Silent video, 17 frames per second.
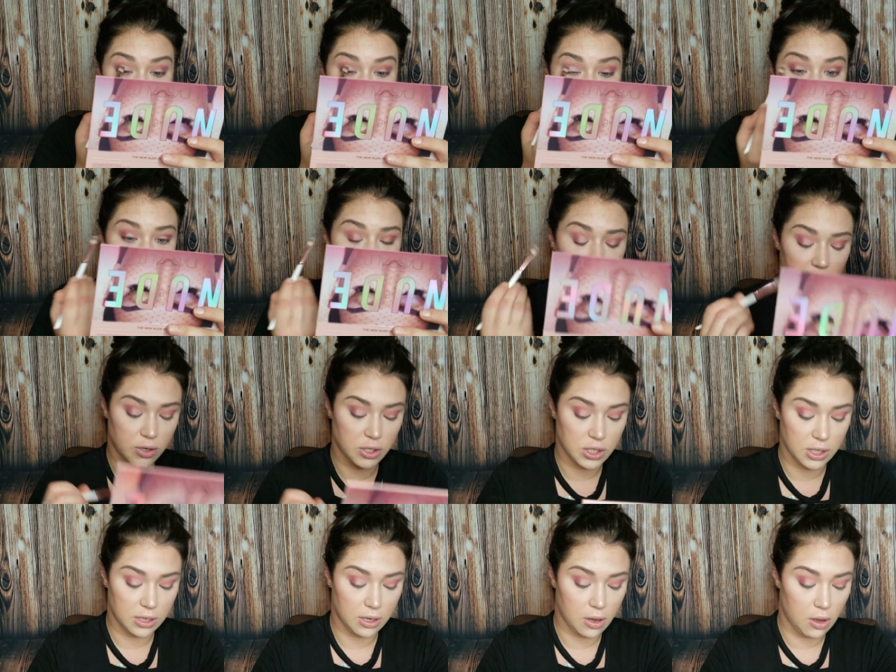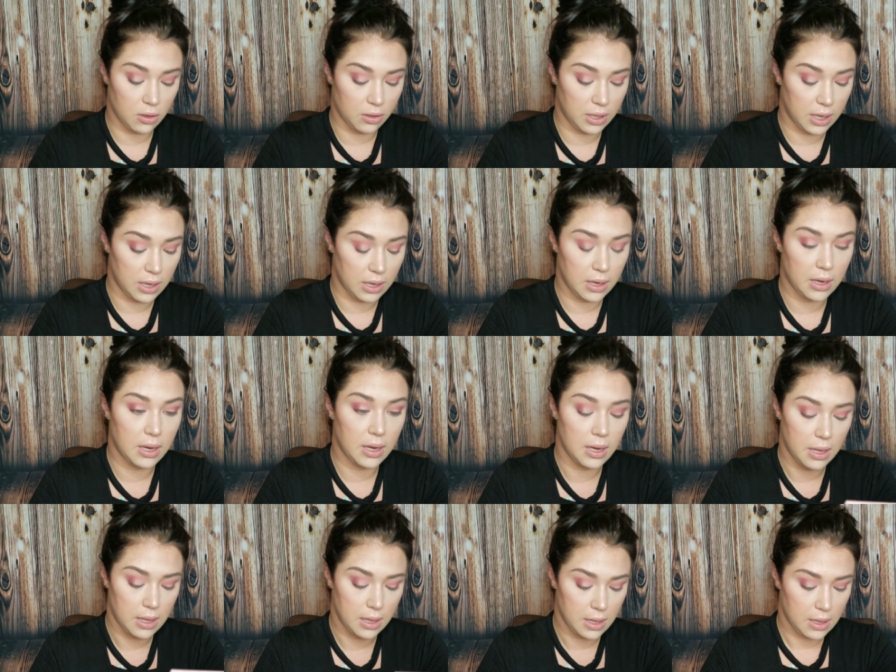pearl, whatever she called it,
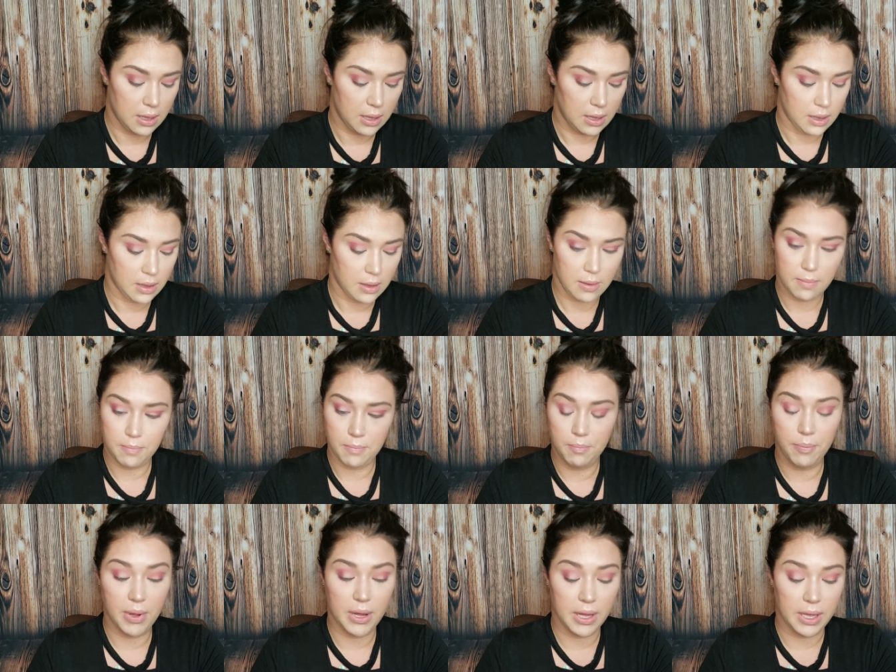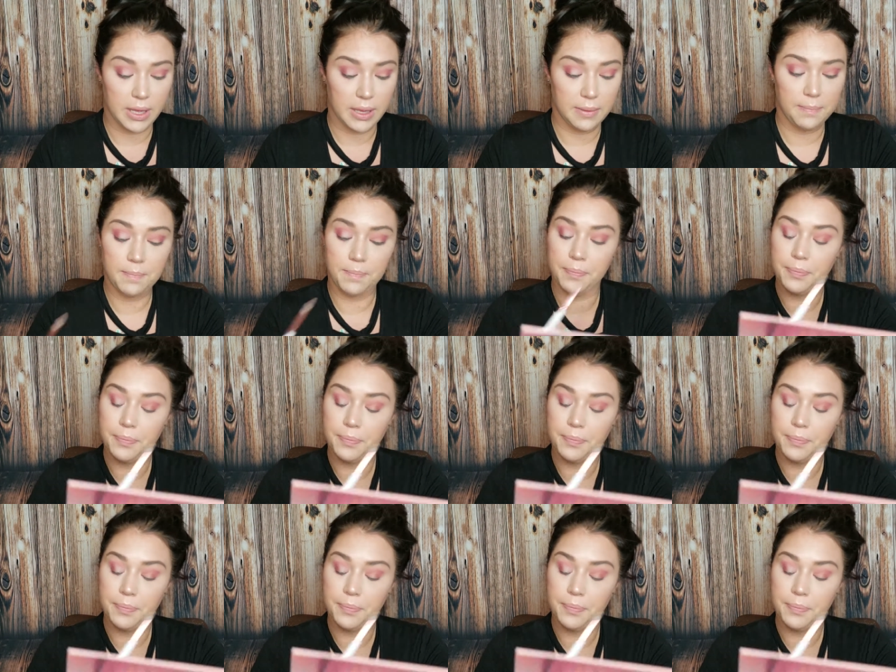but